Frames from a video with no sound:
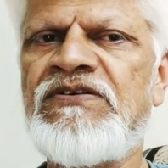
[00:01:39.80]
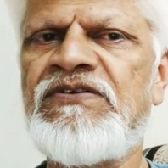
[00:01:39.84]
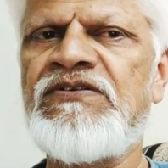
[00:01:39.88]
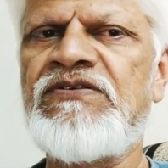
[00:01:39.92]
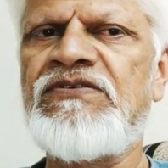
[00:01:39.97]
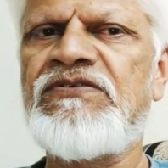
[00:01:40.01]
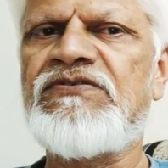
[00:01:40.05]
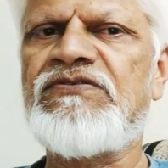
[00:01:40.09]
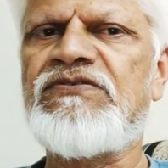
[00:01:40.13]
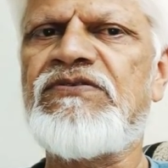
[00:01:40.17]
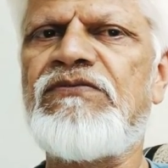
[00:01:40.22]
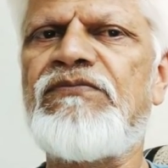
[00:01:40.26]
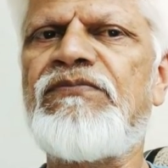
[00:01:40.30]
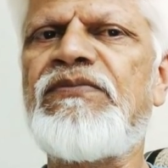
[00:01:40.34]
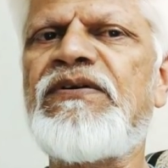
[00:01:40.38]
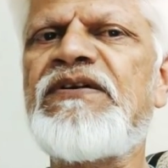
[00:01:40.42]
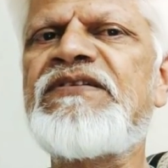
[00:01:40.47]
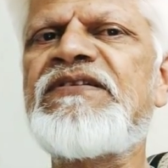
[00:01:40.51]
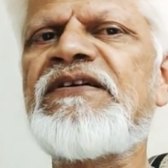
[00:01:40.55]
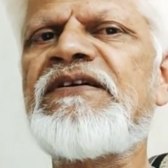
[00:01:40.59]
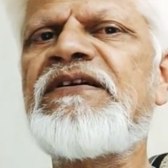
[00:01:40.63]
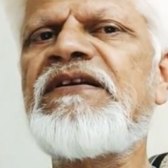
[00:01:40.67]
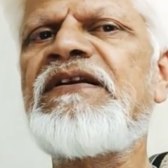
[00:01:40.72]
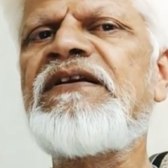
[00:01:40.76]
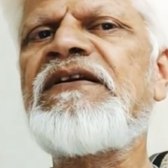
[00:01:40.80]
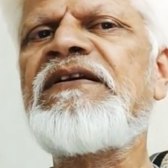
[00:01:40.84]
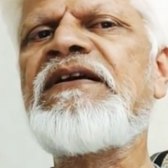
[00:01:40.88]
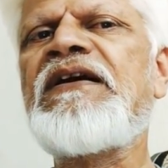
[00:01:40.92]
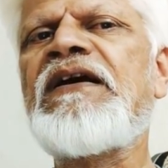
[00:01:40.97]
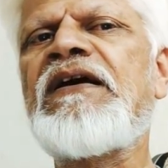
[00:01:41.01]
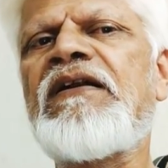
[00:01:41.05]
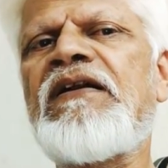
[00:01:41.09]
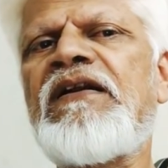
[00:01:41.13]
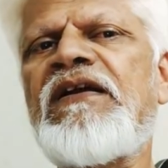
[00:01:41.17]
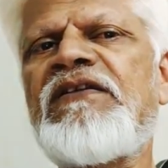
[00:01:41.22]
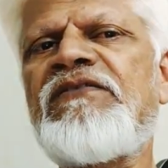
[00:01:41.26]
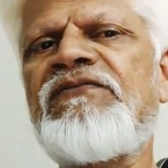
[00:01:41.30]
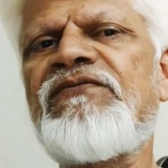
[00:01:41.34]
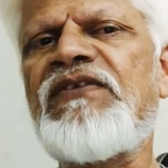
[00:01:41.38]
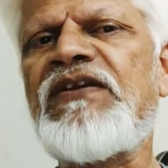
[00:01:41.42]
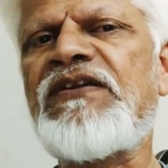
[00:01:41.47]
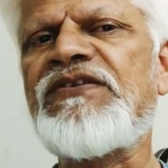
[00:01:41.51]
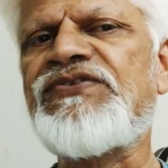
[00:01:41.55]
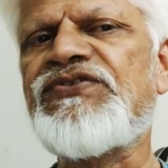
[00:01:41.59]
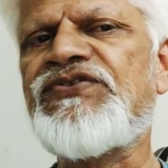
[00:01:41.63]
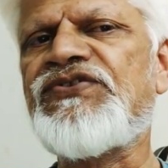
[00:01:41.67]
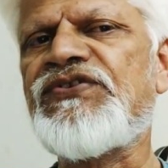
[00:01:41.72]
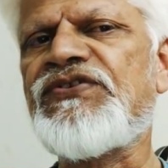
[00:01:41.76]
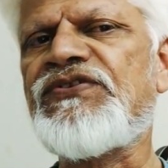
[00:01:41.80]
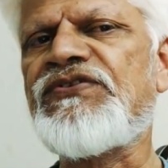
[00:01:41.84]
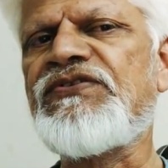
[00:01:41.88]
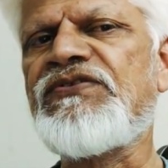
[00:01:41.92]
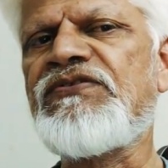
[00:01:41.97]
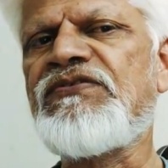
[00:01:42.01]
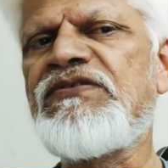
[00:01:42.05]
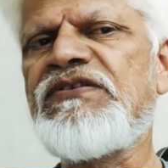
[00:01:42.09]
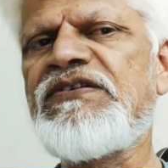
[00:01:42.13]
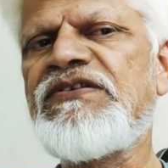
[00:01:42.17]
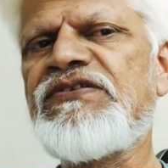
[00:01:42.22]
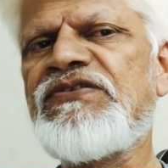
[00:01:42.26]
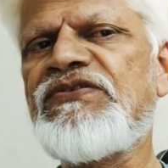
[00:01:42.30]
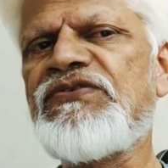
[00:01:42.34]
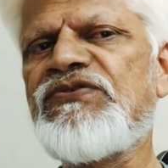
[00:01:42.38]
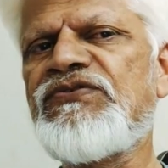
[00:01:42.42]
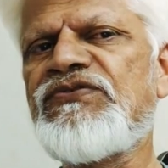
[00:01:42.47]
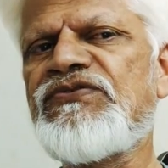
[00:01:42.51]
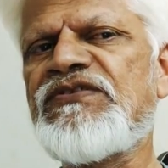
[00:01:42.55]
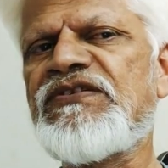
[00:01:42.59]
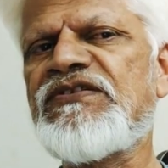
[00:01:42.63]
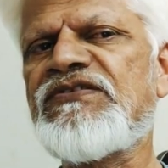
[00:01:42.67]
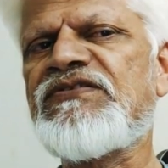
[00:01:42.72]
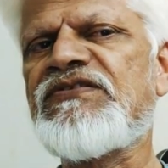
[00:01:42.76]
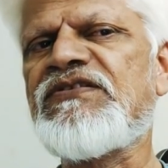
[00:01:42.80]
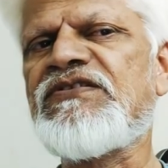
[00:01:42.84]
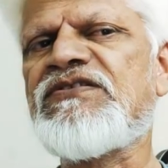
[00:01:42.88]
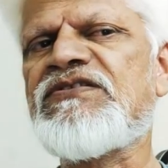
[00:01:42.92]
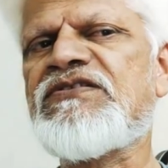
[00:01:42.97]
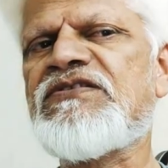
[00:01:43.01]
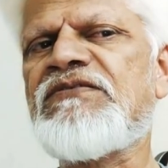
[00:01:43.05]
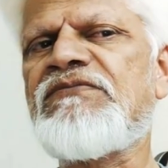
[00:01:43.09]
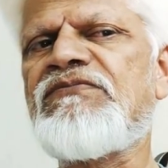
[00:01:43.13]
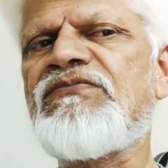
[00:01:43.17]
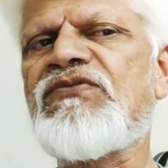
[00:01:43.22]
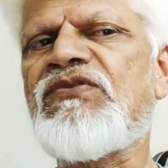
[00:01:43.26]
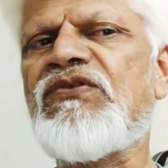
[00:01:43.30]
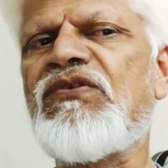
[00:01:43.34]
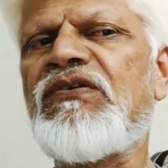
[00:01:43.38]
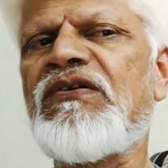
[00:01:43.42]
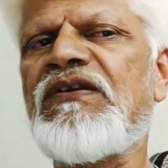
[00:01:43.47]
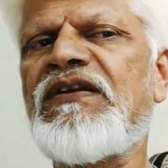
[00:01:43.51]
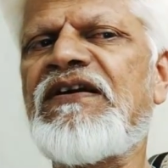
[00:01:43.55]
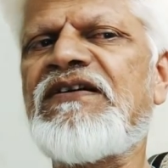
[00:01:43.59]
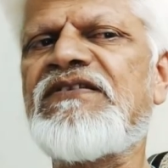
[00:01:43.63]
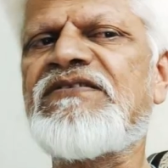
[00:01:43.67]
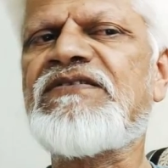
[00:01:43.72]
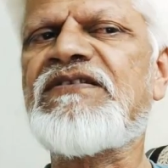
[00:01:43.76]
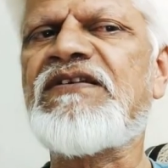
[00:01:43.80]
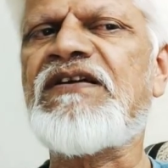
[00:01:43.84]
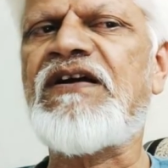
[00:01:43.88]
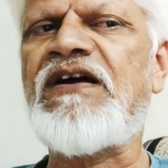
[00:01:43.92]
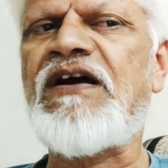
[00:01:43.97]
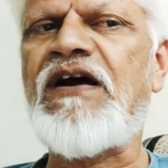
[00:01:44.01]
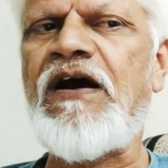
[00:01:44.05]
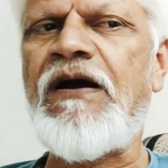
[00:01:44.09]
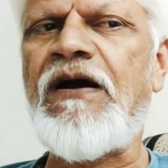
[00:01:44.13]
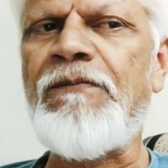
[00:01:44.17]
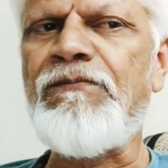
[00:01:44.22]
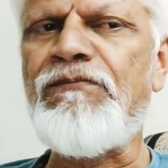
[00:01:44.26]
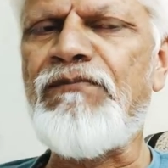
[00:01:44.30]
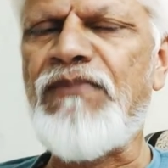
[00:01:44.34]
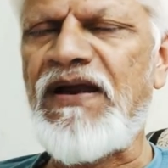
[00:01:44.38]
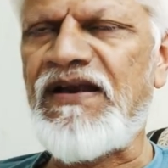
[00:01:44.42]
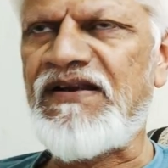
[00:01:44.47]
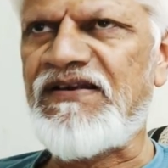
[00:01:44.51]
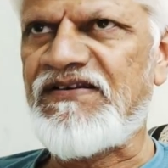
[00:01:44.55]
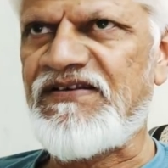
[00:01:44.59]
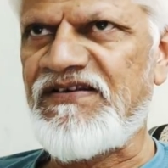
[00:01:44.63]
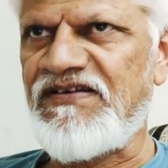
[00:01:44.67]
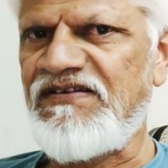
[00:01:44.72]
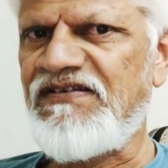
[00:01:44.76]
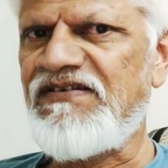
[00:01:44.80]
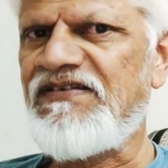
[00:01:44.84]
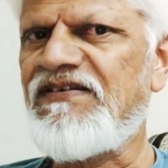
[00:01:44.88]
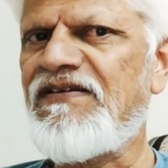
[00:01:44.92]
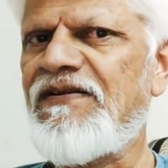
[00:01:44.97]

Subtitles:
So basically, airline flight scheduling uses a system called as hub banking,